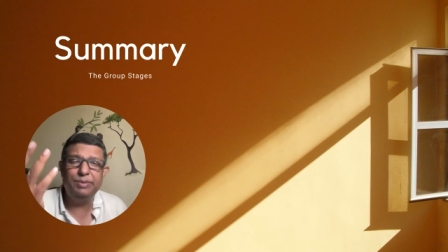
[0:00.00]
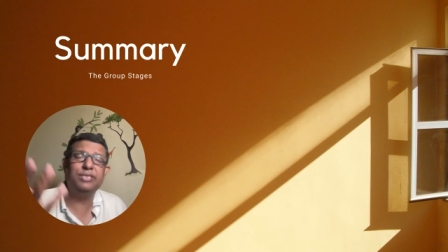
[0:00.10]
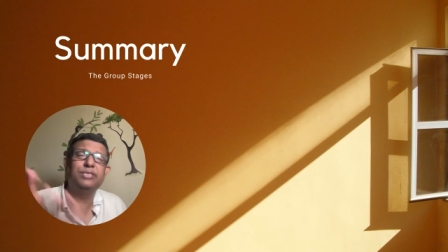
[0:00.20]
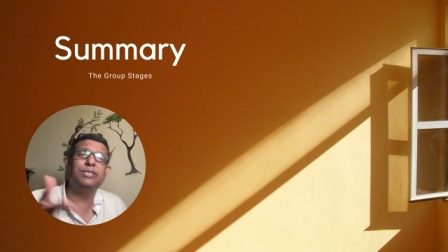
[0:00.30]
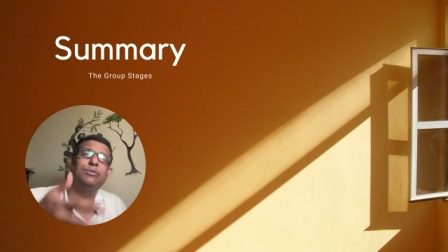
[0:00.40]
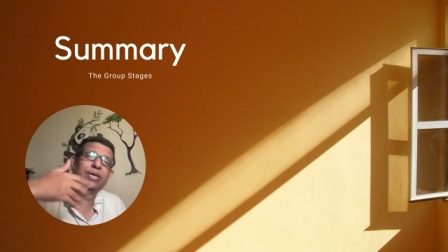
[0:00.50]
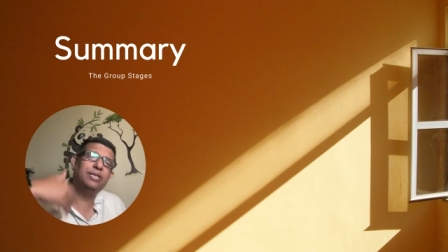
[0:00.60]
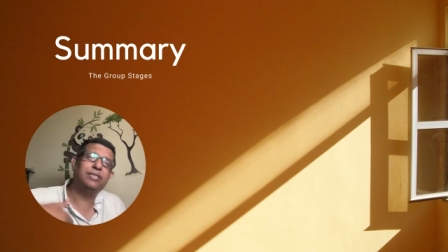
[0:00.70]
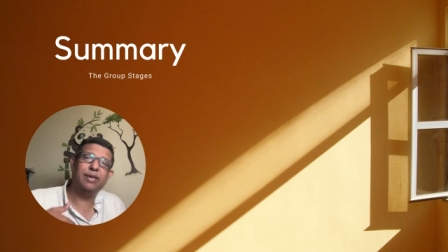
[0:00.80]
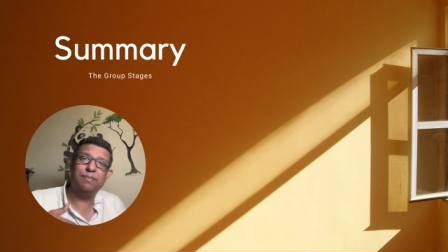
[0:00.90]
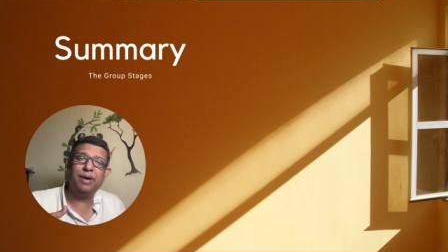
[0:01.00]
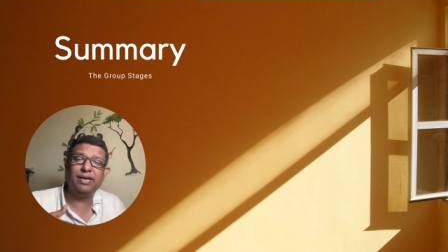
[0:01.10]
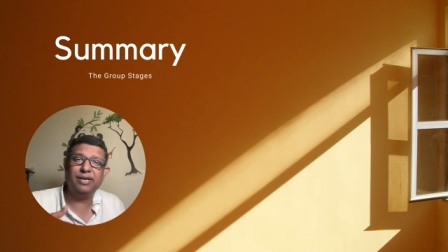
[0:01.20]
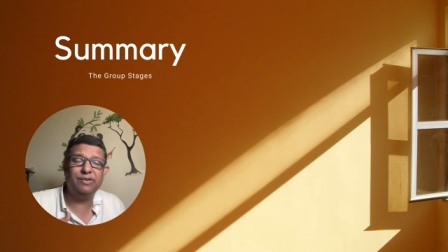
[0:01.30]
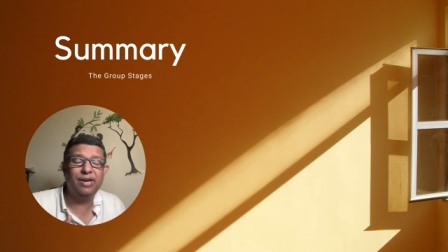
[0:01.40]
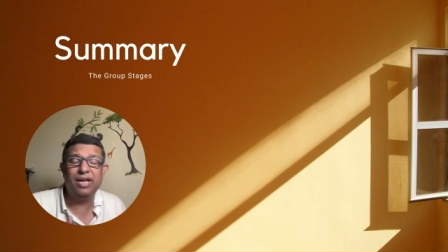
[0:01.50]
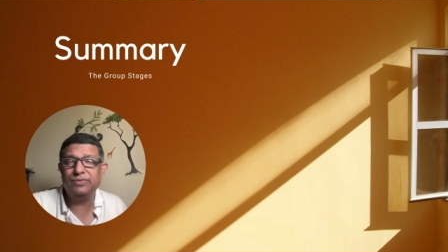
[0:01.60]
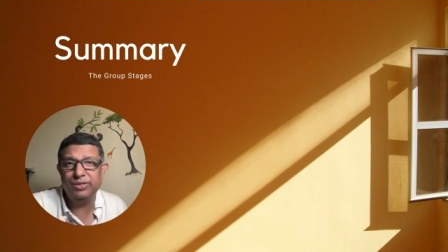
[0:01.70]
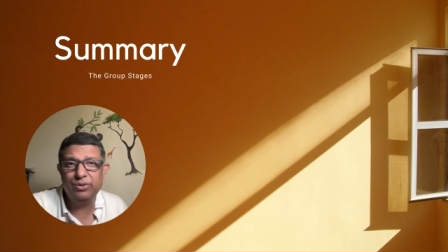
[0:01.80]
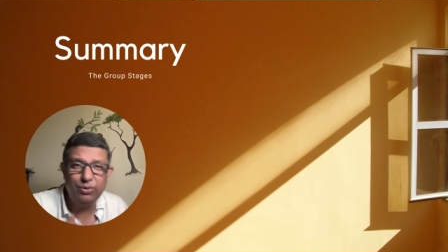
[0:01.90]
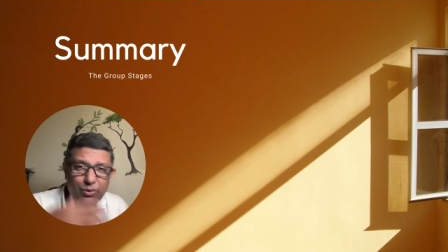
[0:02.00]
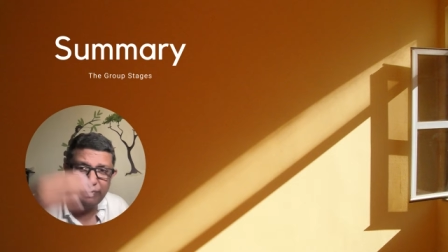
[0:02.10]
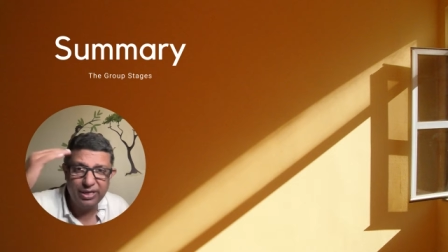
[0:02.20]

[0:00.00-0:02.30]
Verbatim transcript: Maybe just need to take a step back and relax. We don't know.